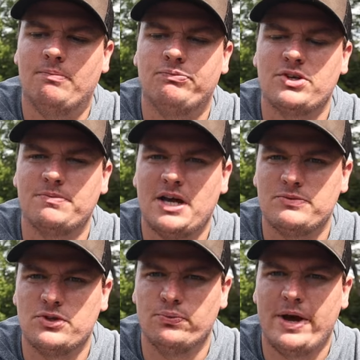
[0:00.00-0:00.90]

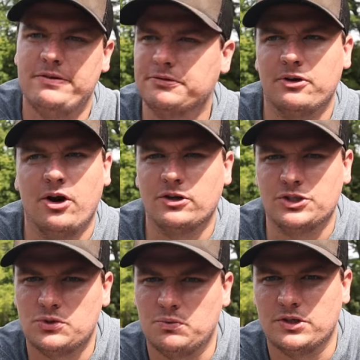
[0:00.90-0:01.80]
Sometimes the red frog
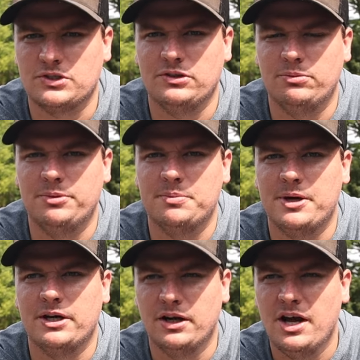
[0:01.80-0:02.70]
just works a little bit
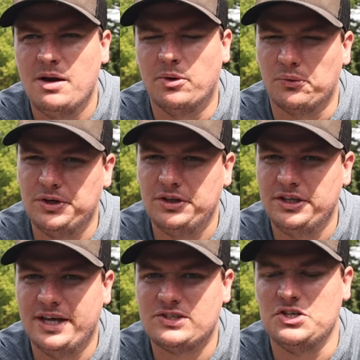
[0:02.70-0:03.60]
better, but really
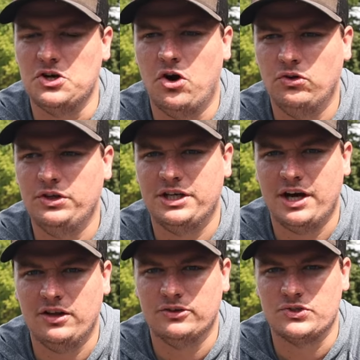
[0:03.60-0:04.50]
that's the only
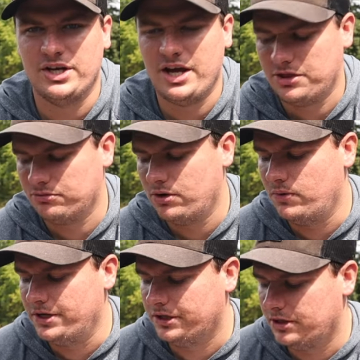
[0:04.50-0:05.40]
colors that I throw
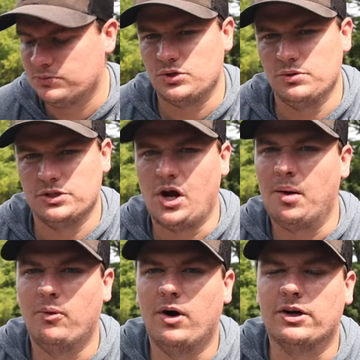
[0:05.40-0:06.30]
when it comes to a
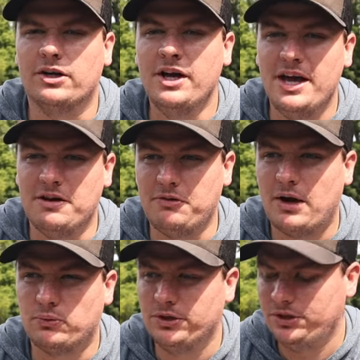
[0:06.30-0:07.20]
topwater. If I
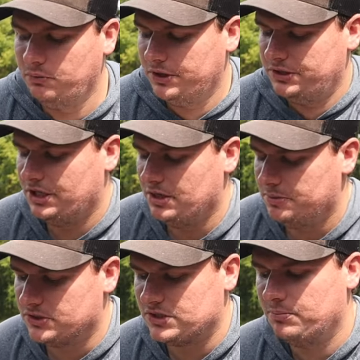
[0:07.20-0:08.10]
really wanted to keep
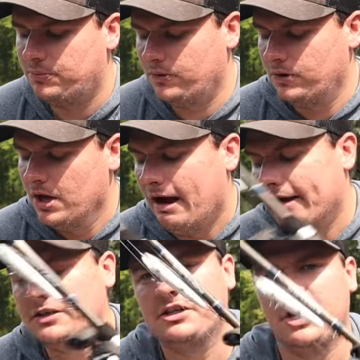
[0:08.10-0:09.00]
it simple, I
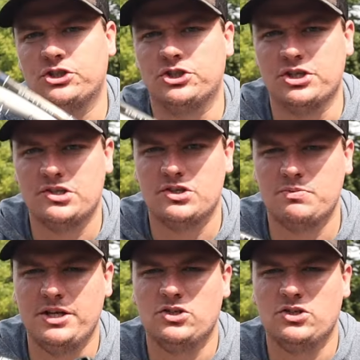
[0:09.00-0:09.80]
could catch just as many